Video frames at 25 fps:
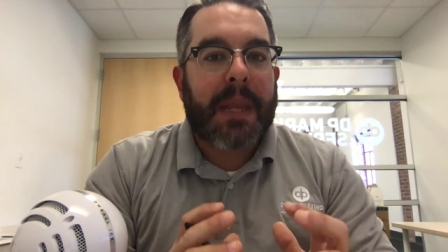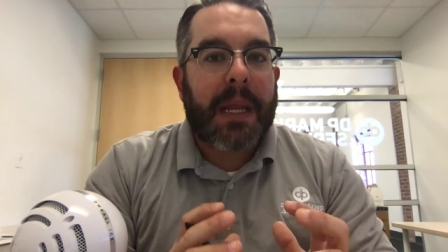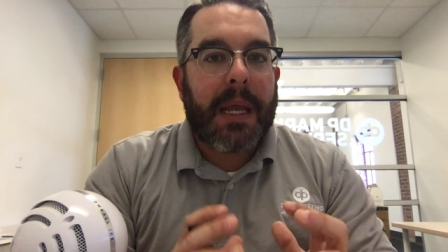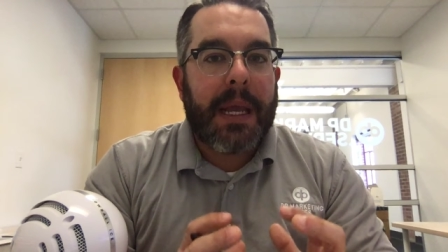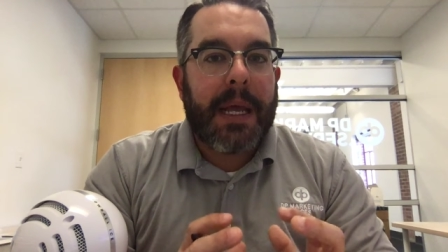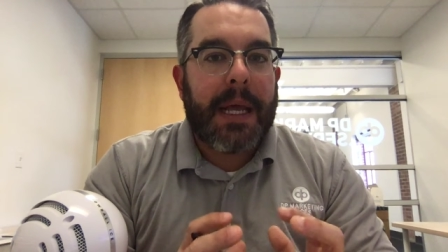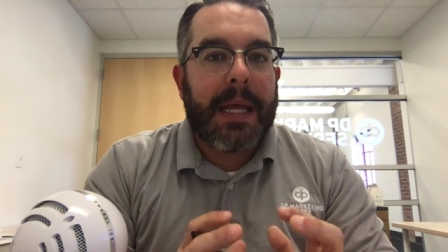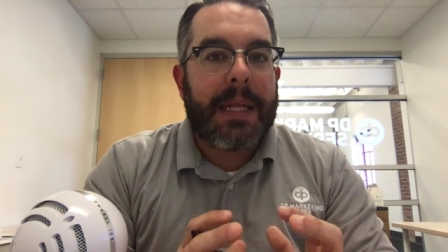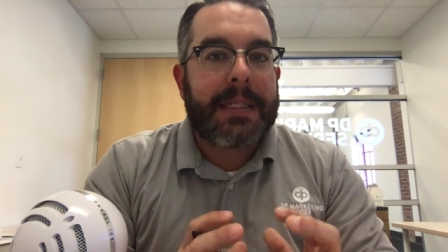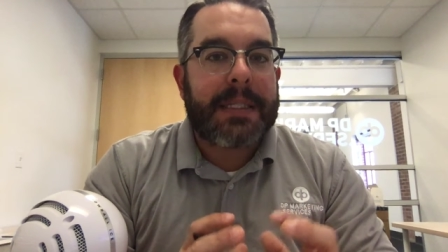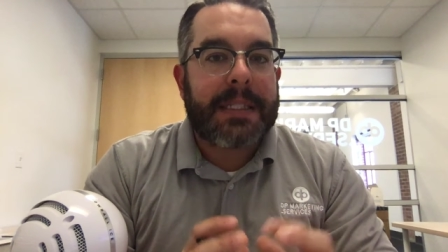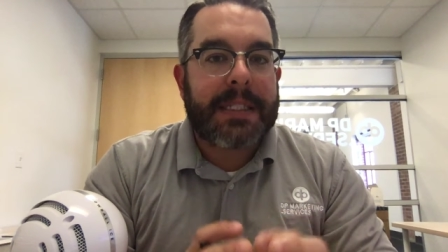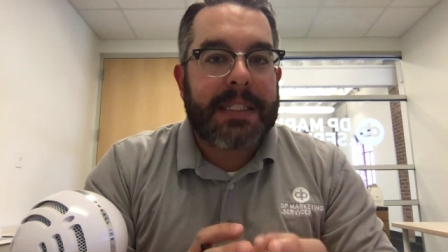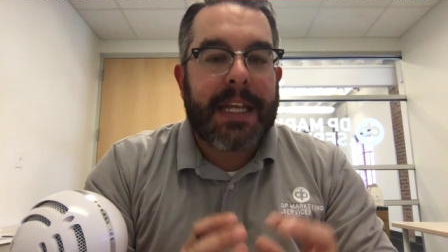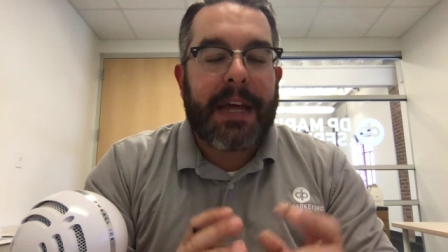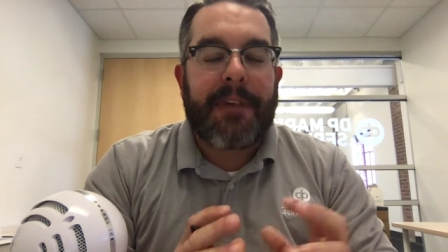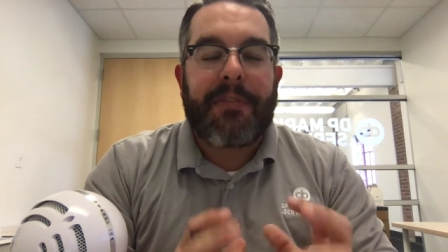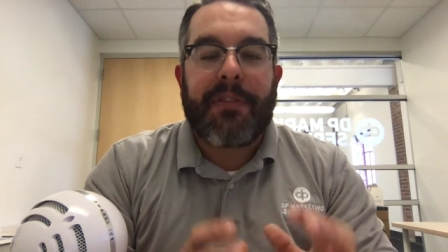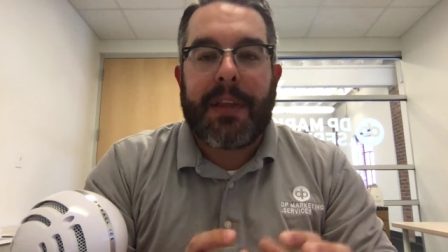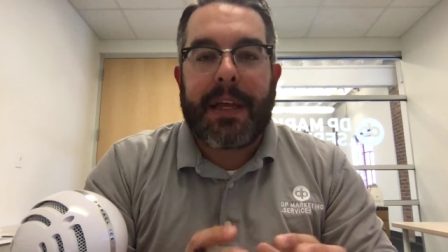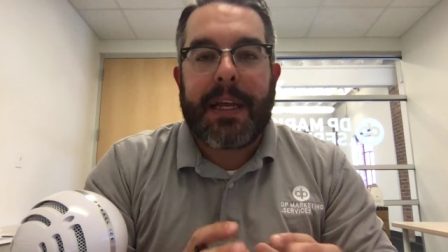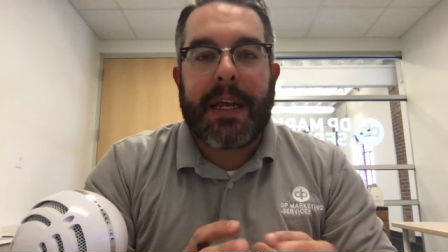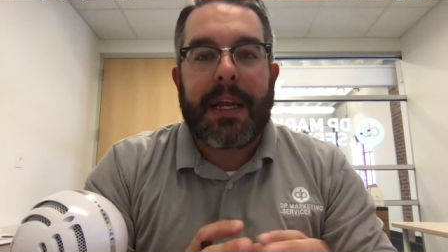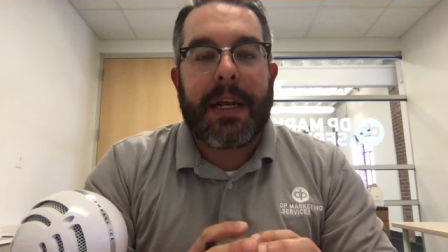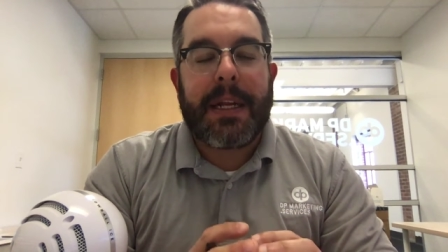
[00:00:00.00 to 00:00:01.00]
it's
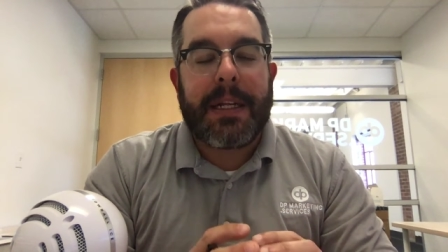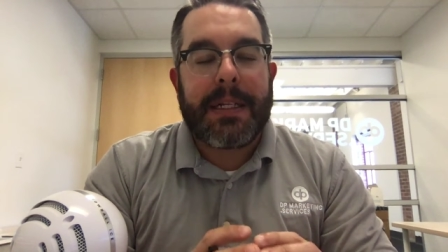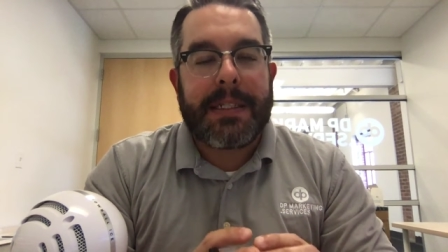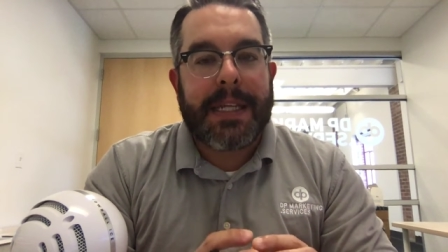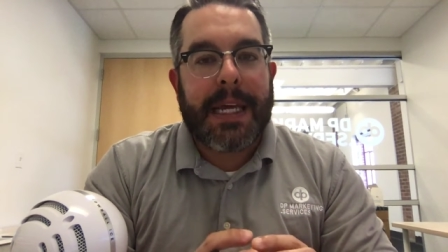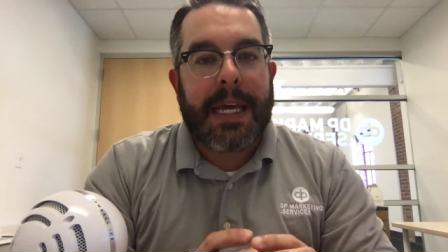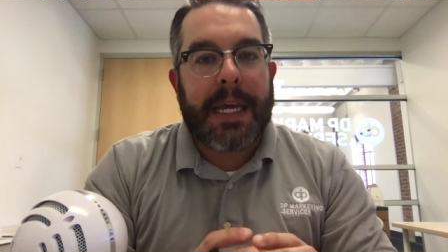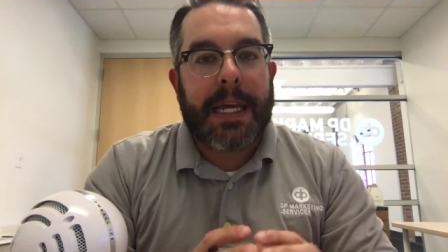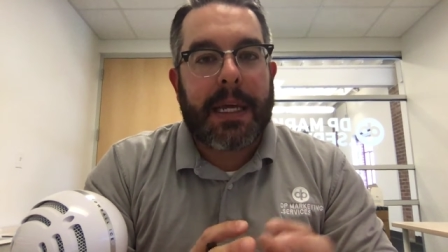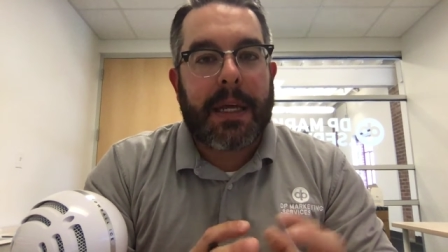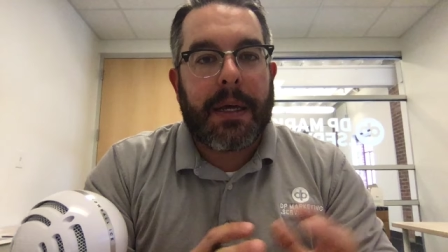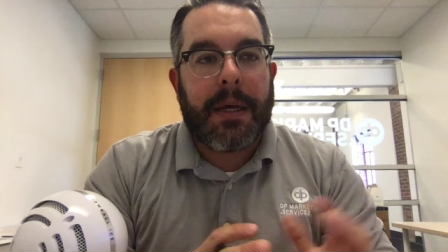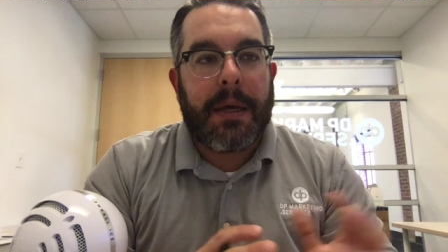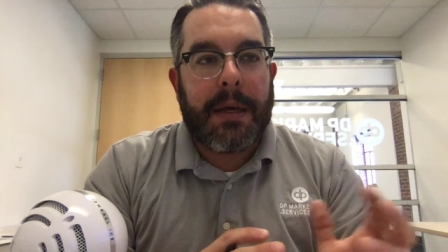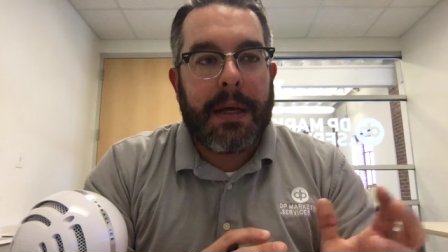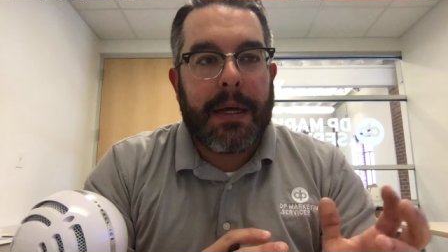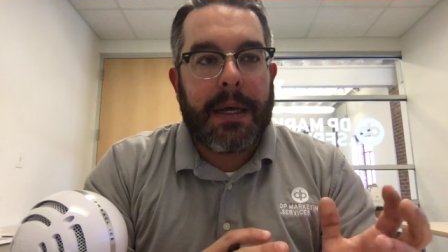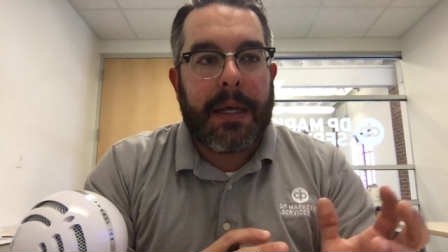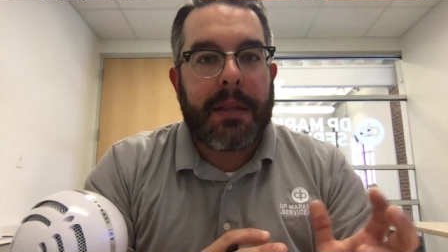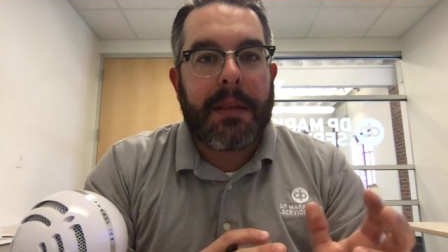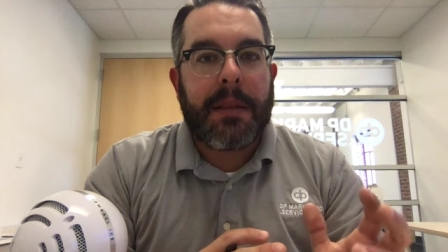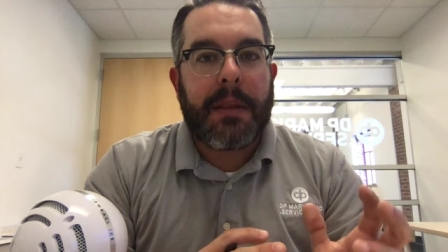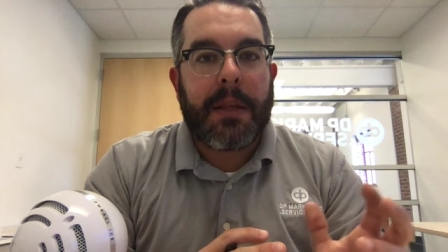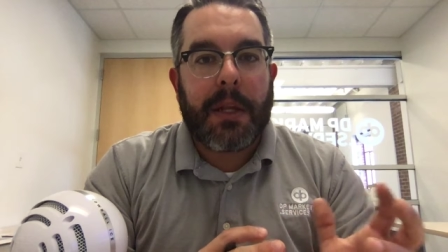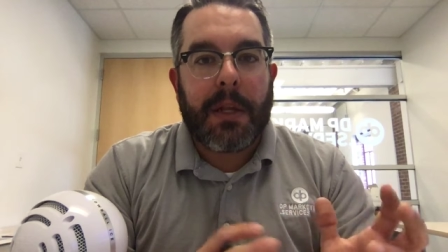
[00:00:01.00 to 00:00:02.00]
definitely going to take
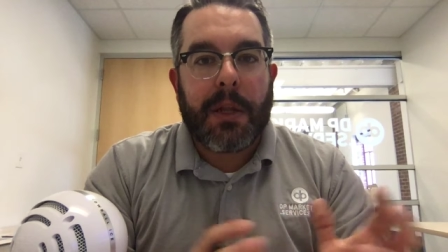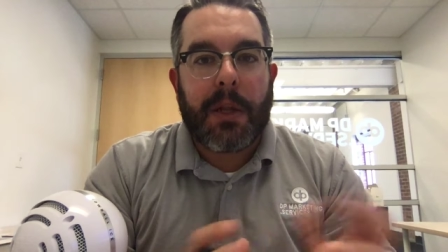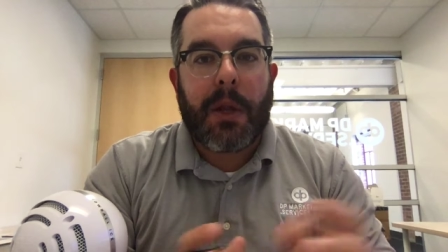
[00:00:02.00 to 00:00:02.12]
uh, the